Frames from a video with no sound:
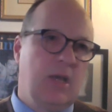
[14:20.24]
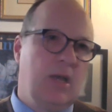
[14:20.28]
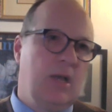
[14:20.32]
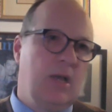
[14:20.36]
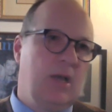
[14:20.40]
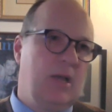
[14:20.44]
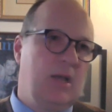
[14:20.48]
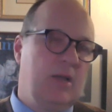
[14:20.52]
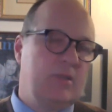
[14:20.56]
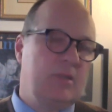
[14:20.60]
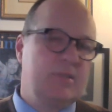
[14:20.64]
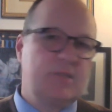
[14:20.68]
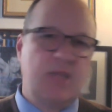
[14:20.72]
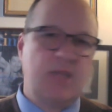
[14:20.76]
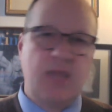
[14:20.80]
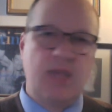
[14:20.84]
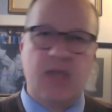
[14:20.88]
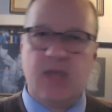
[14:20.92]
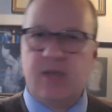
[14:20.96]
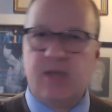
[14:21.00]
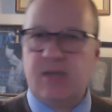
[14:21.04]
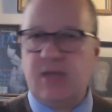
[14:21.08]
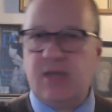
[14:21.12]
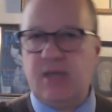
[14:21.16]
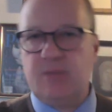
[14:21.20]
uh,
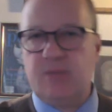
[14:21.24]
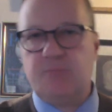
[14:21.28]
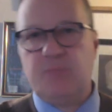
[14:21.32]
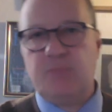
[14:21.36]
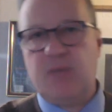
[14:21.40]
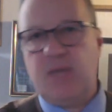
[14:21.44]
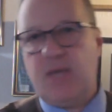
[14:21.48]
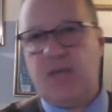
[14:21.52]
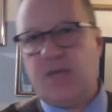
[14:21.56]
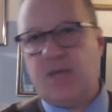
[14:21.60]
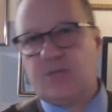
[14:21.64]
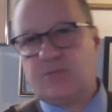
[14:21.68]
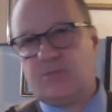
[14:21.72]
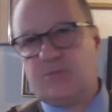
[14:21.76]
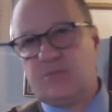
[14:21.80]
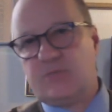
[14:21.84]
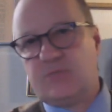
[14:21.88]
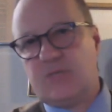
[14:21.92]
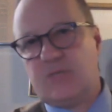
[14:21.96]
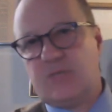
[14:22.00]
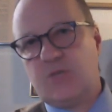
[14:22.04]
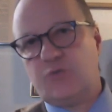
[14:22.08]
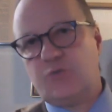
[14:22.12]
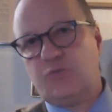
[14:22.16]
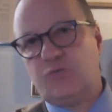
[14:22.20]
10 had passed their
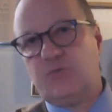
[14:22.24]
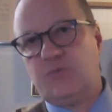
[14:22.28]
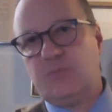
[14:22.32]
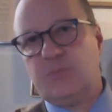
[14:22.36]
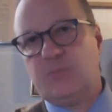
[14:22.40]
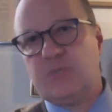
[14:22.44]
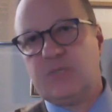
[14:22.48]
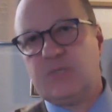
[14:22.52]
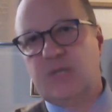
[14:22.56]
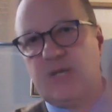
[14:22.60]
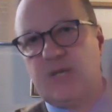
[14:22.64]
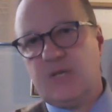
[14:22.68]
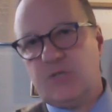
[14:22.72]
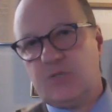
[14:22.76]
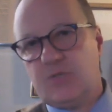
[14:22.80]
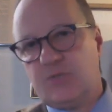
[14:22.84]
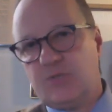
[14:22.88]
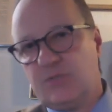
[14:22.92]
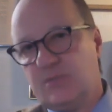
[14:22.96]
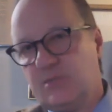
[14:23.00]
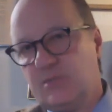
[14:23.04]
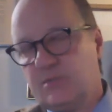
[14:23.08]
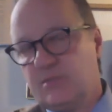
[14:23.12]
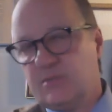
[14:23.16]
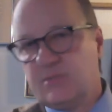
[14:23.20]
statute of
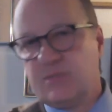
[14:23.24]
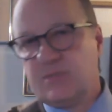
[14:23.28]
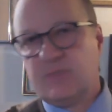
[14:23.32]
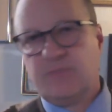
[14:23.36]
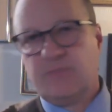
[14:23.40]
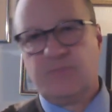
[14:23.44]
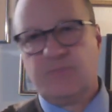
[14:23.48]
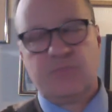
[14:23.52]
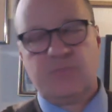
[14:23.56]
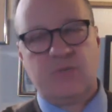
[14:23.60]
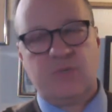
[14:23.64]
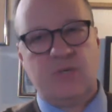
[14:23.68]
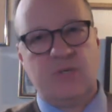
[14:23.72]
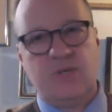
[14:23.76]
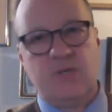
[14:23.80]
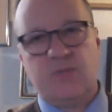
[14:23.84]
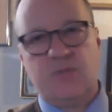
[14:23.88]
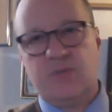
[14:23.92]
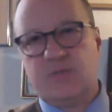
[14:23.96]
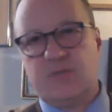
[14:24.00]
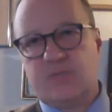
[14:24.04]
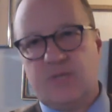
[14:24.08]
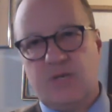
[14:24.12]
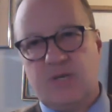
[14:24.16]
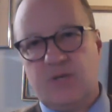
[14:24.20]
limitations.
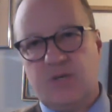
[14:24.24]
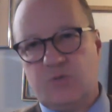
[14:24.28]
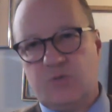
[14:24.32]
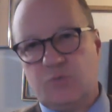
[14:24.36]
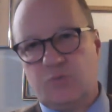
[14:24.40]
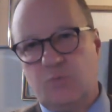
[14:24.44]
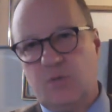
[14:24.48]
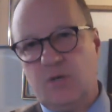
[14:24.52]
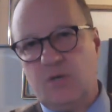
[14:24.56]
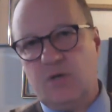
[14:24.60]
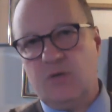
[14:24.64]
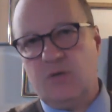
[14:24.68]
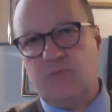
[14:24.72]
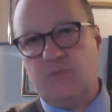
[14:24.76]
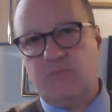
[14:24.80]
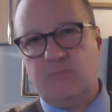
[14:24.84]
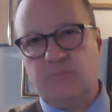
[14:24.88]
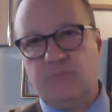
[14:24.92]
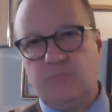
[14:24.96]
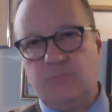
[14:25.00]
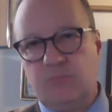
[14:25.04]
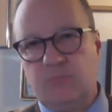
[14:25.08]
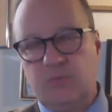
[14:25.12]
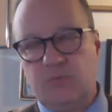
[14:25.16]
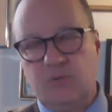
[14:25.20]
Another 10 or 12
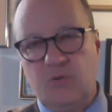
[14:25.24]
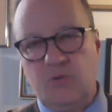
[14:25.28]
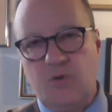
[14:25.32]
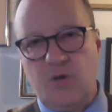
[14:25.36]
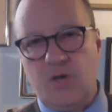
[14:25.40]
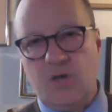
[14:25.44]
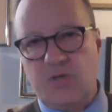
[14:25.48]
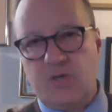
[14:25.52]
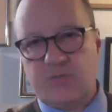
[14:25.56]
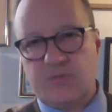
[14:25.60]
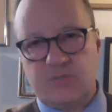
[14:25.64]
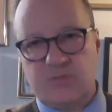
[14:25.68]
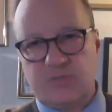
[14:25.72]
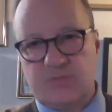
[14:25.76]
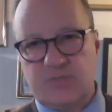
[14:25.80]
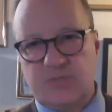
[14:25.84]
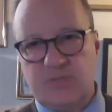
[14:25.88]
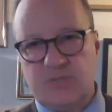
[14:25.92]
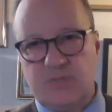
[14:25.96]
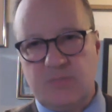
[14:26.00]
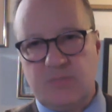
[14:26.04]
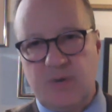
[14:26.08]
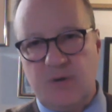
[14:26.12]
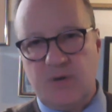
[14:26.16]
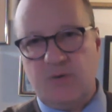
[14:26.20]
lost just
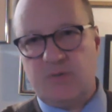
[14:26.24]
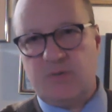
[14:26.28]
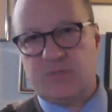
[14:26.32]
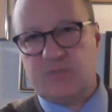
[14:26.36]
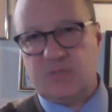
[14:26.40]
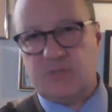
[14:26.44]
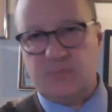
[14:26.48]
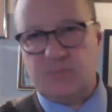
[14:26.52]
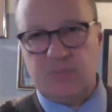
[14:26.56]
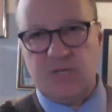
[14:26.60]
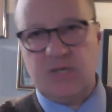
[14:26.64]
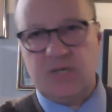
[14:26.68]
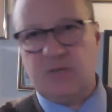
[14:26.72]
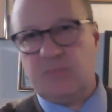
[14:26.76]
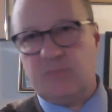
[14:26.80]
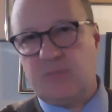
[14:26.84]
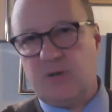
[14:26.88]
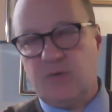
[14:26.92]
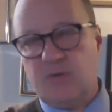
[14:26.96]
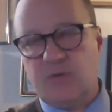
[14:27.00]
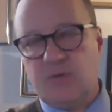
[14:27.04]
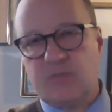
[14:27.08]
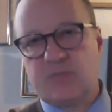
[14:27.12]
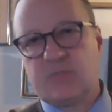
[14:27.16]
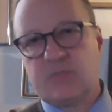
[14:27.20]
on the merits and immediate
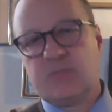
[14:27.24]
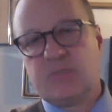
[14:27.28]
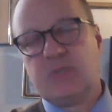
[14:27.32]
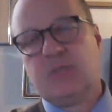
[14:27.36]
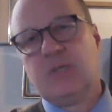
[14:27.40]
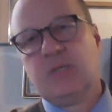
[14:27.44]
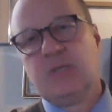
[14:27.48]
merits.